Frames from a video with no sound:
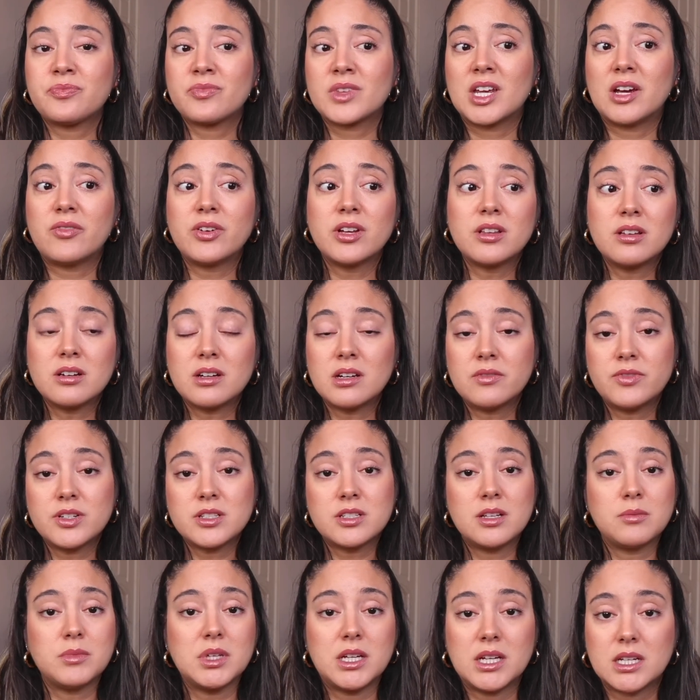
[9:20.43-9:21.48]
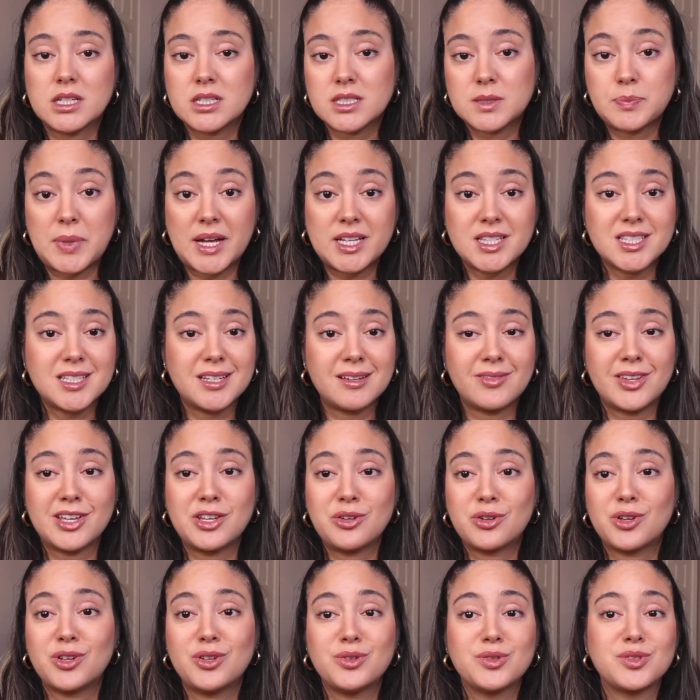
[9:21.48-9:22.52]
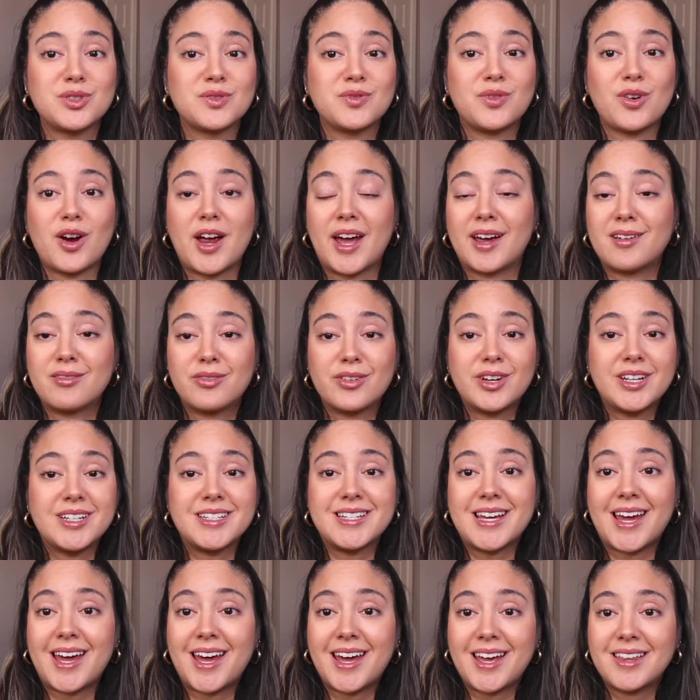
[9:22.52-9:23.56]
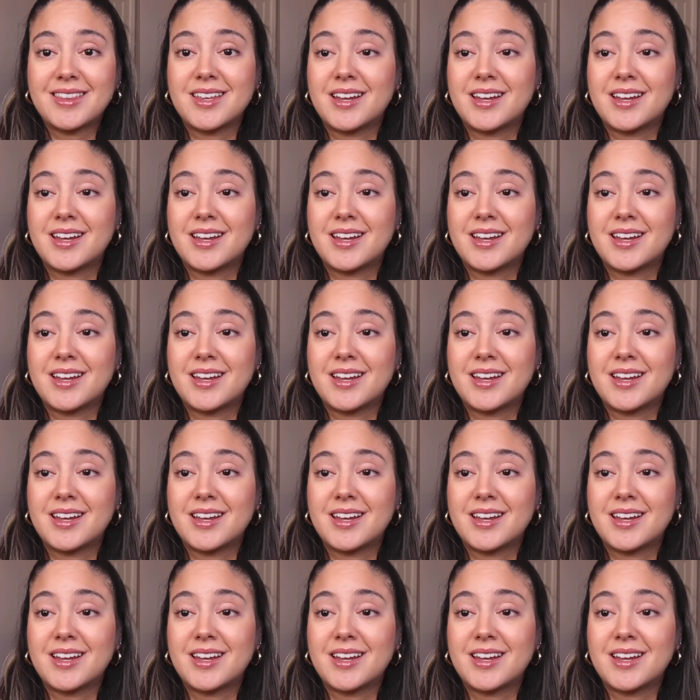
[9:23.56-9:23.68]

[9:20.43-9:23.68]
if you're looking for something inexpensive that you can use for every day,